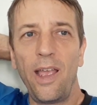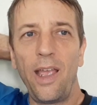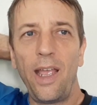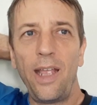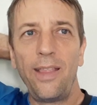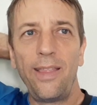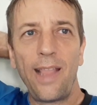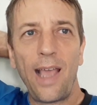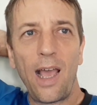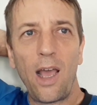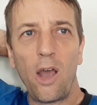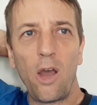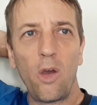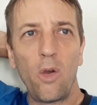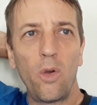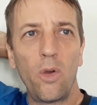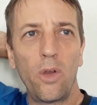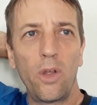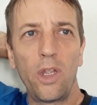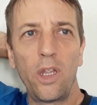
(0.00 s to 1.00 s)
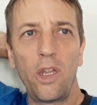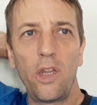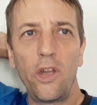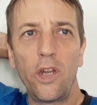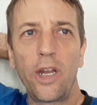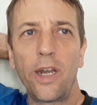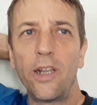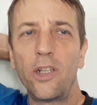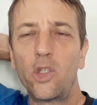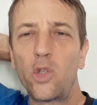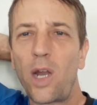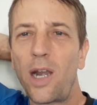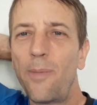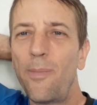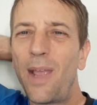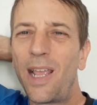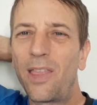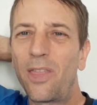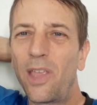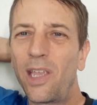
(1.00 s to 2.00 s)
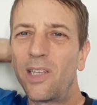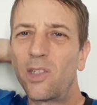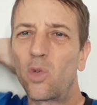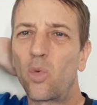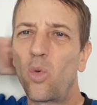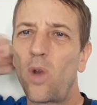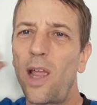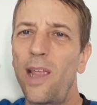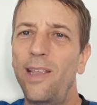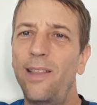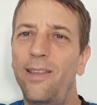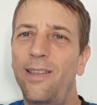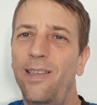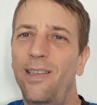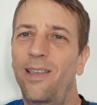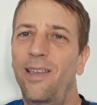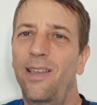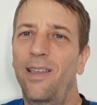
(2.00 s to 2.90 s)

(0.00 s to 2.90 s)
and now you're going to try to make things right.